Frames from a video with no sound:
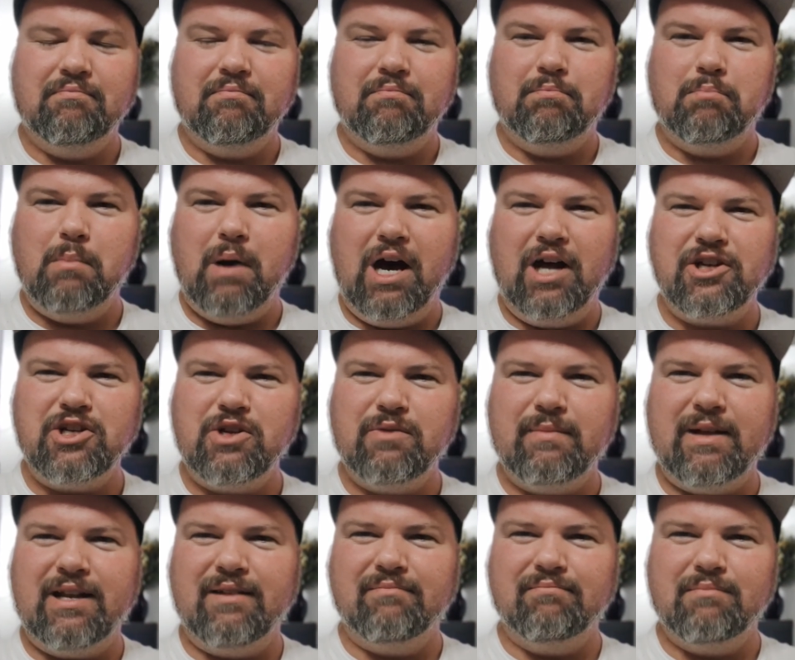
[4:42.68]

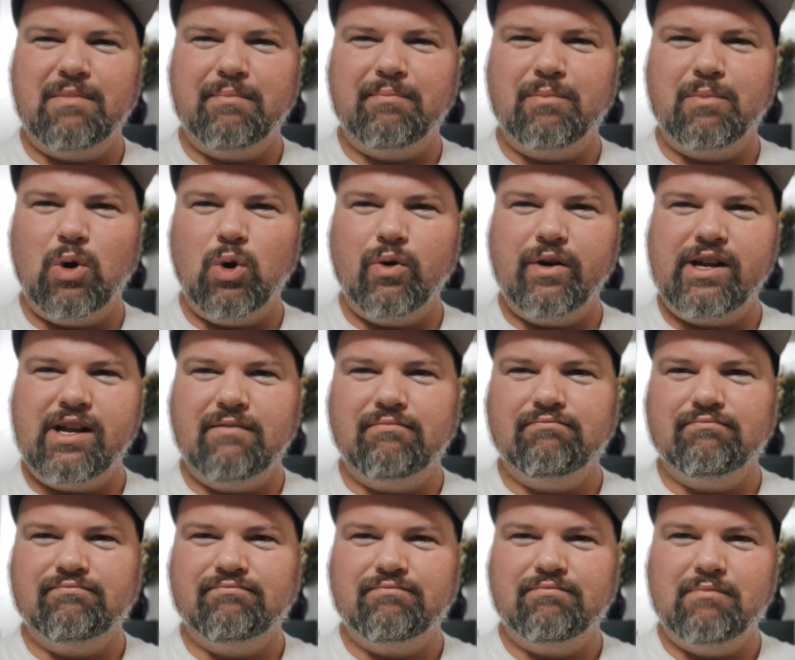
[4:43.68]
monument
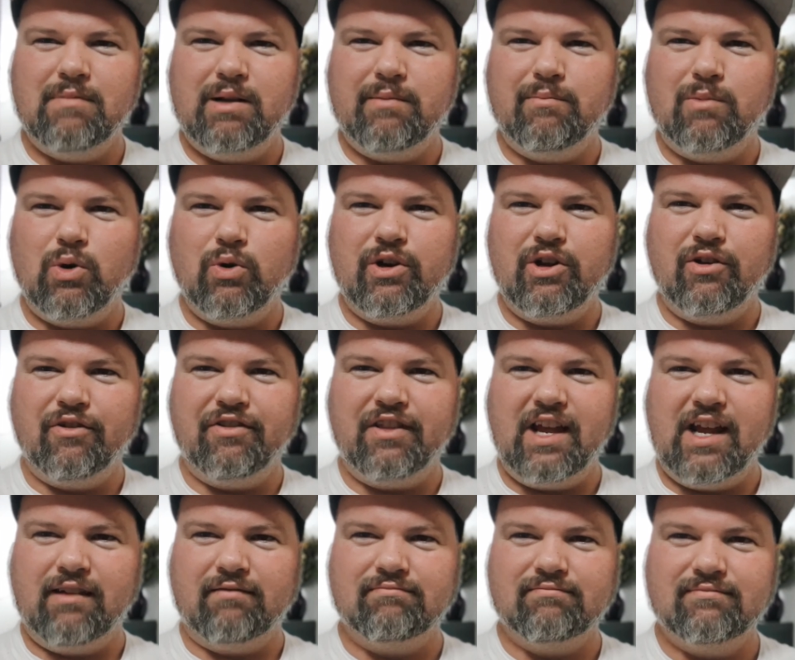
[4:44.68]
memorium, memorial
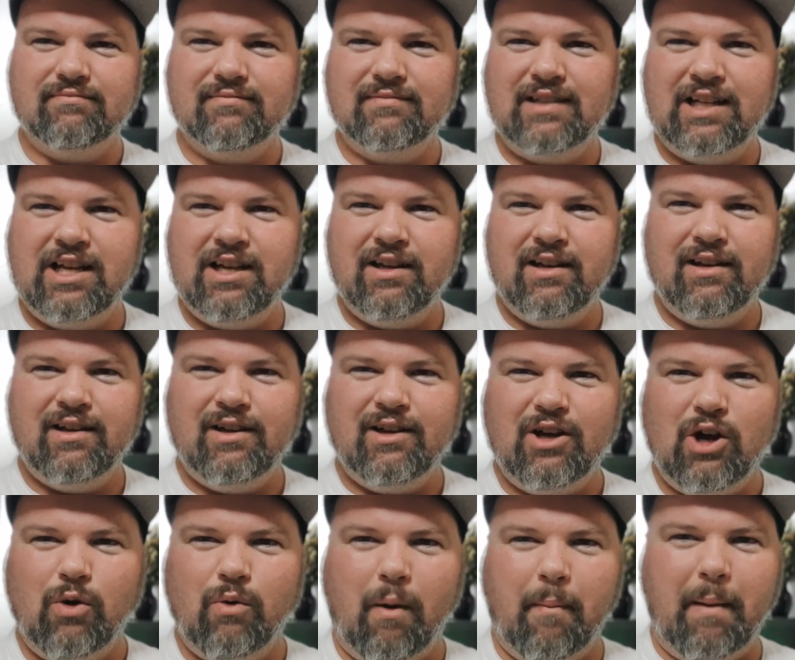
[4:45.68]
thing
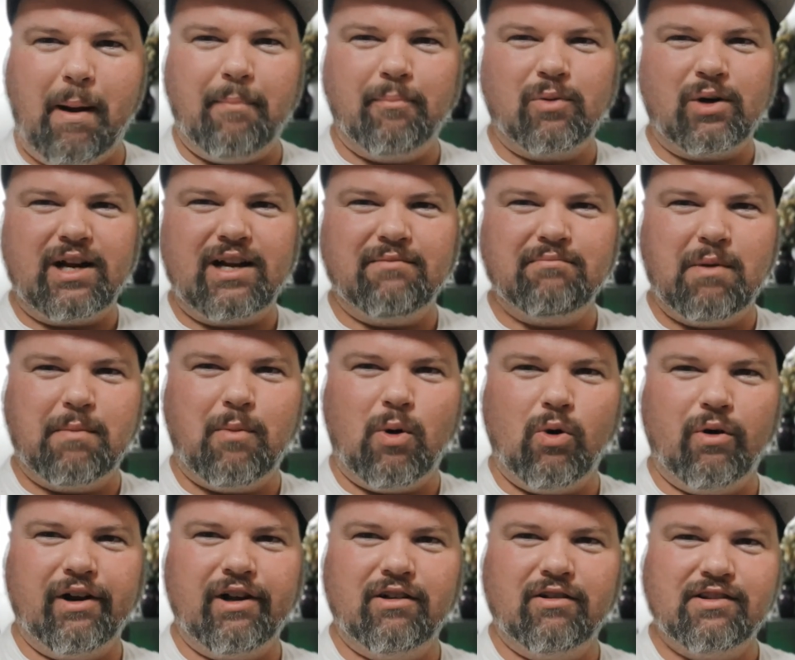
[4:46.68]
a remembering
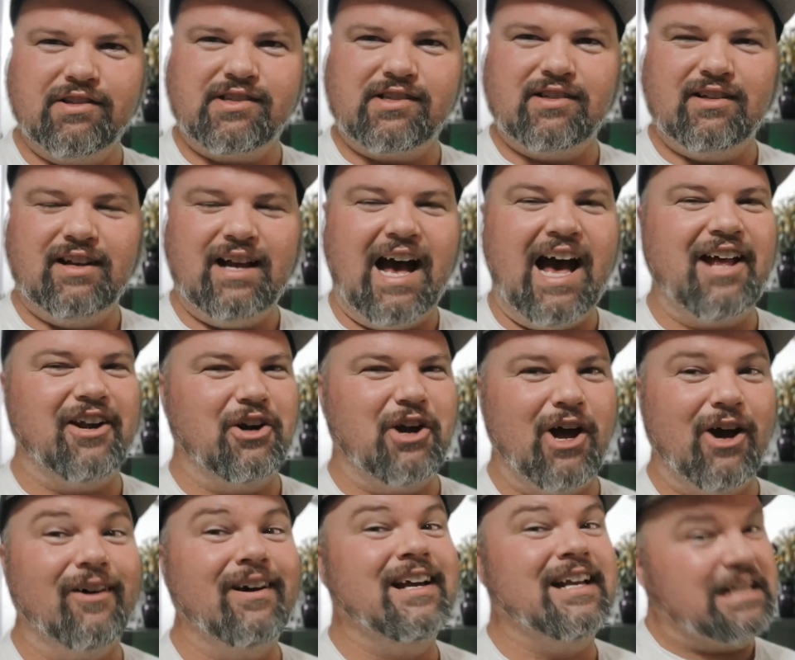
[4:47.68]
memorials i don't
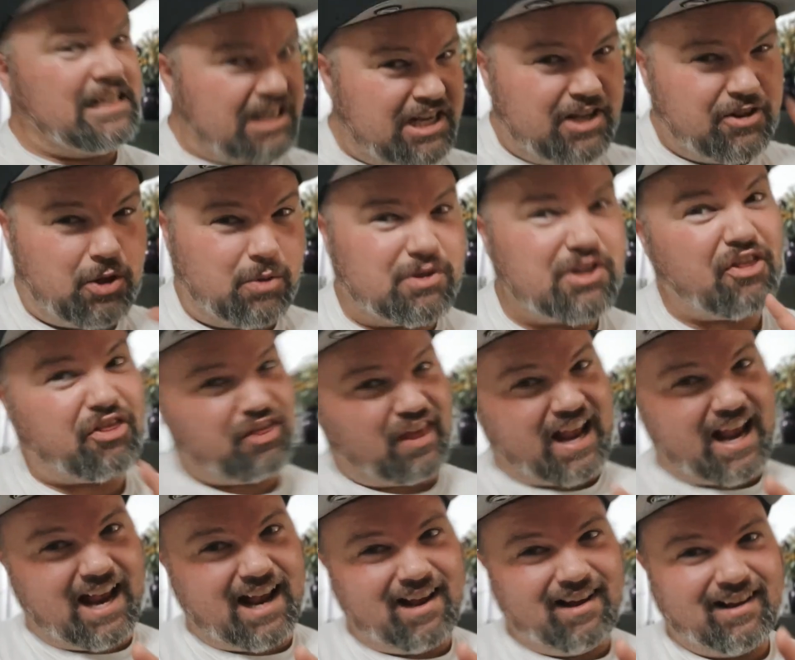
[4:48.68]
know there was a
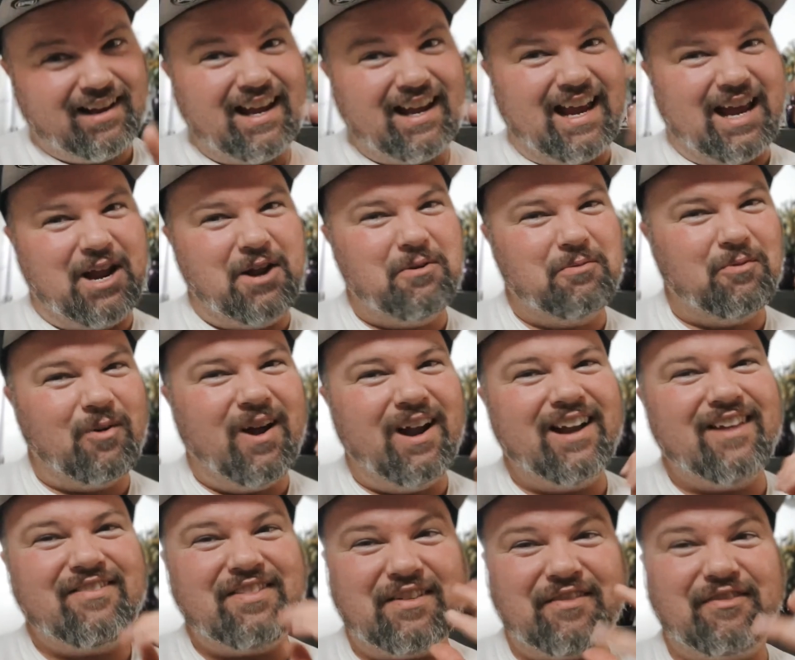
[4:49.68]
thing in one
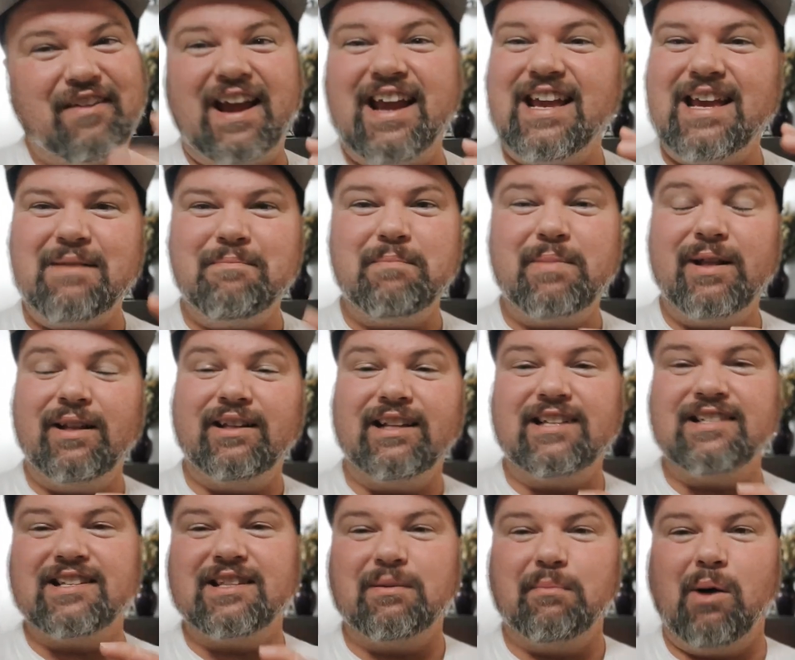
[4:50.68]
of the vacant
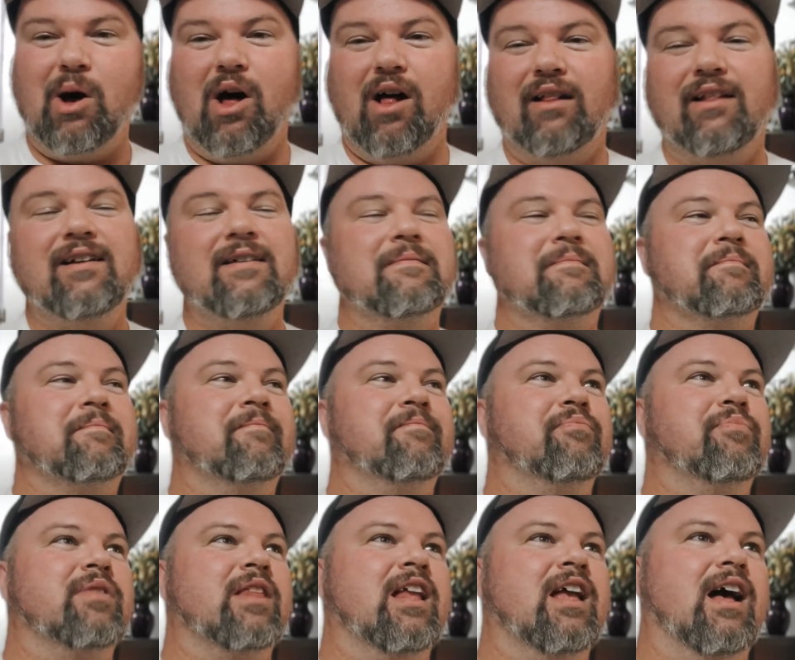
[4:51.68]
buildings at the mall
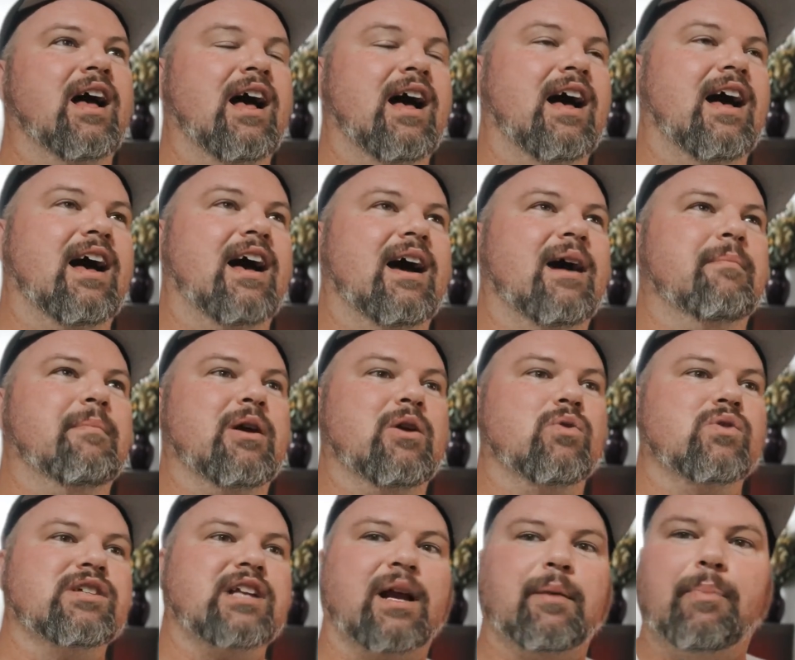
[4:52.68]
um, it
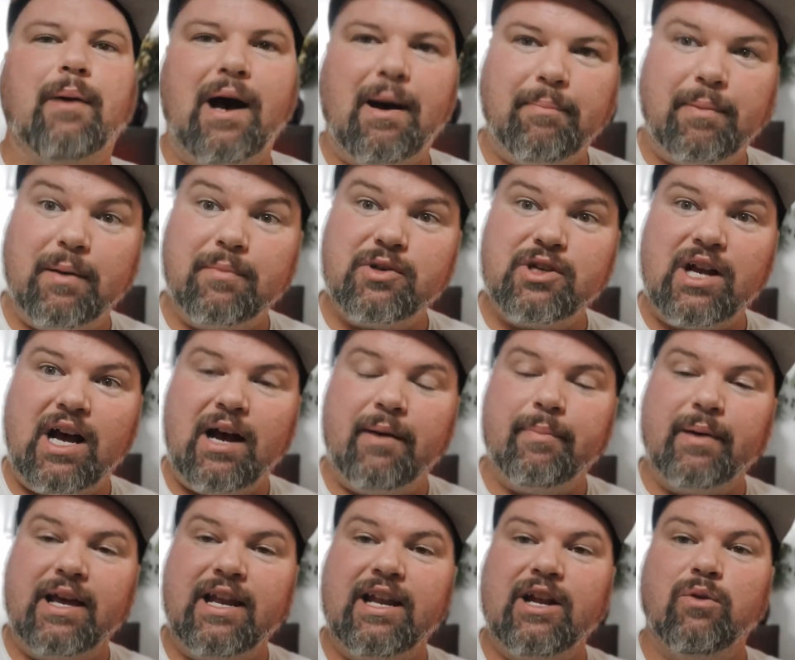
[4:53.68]
was like a pop-up
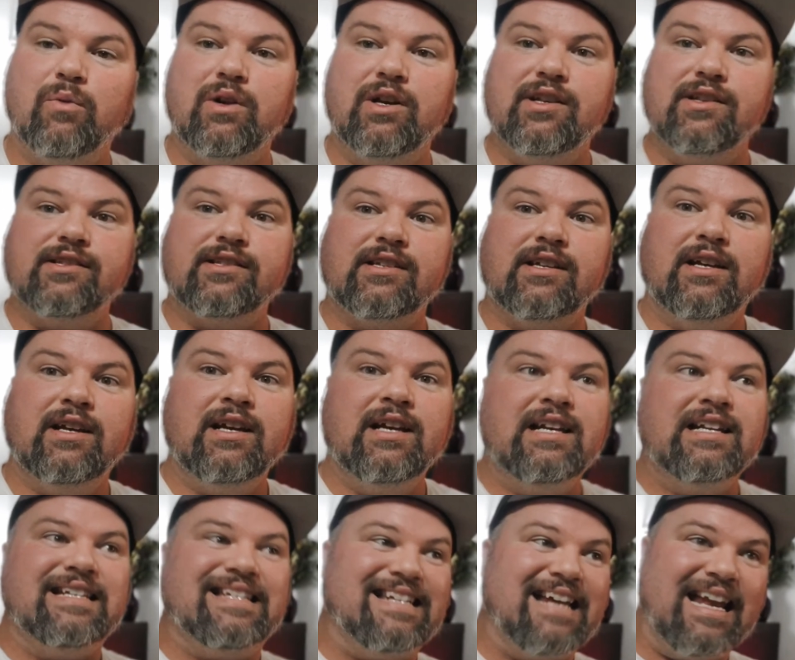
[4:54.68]
shop and it was
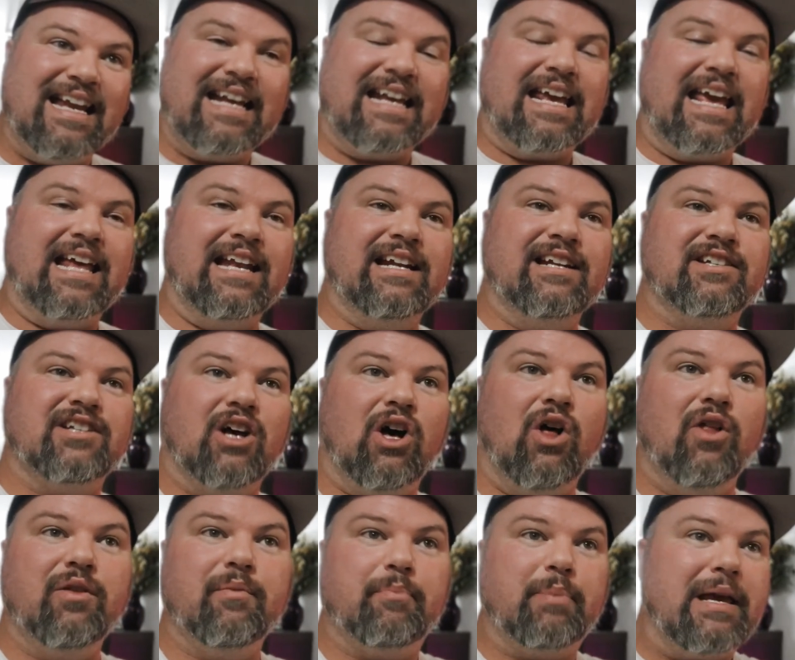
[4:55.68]
dedicated to
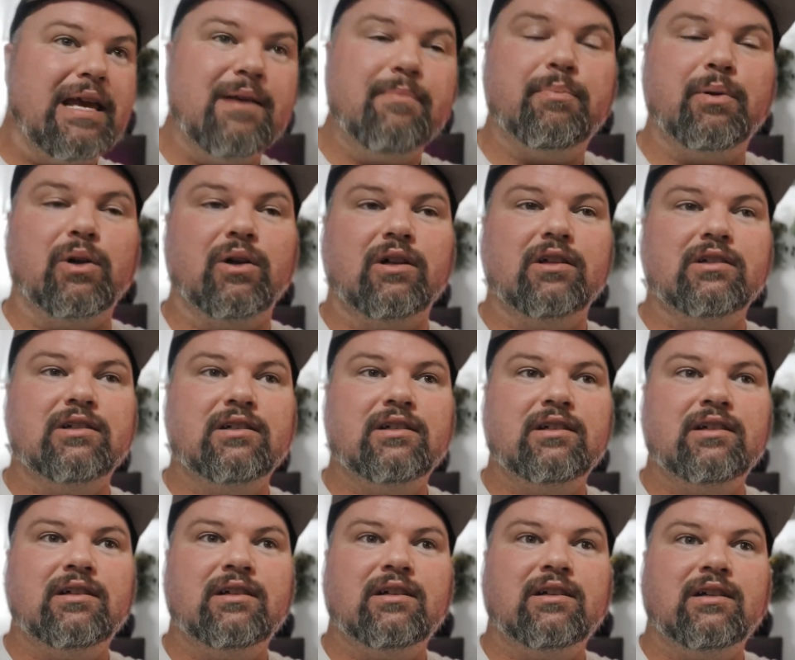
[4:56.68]
all the people
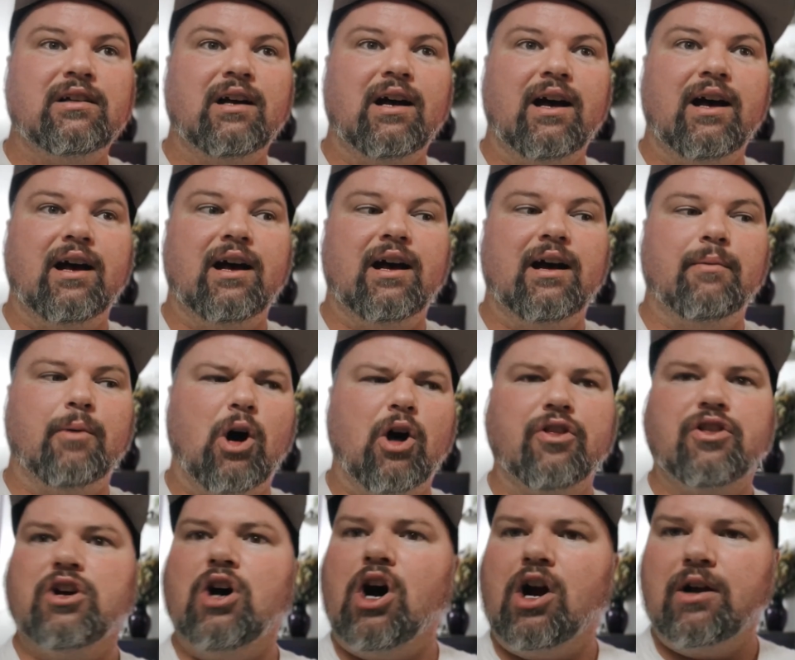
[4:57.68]
uh, all
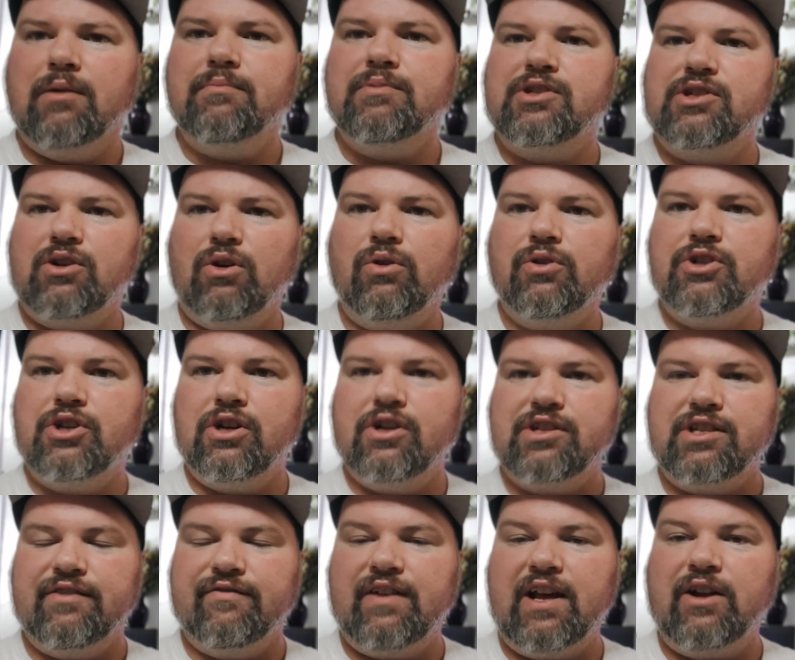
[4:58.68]
the armed soldiers
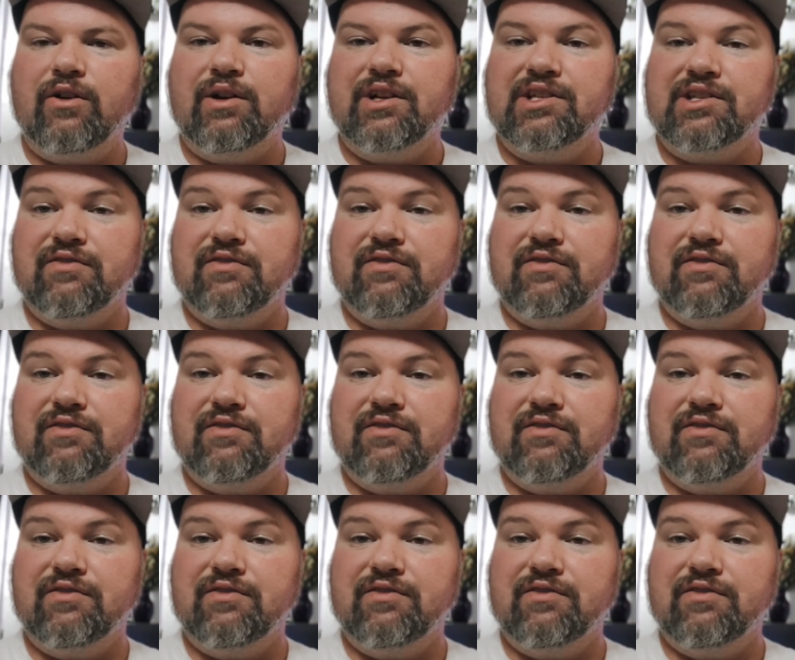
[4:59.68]
and veterans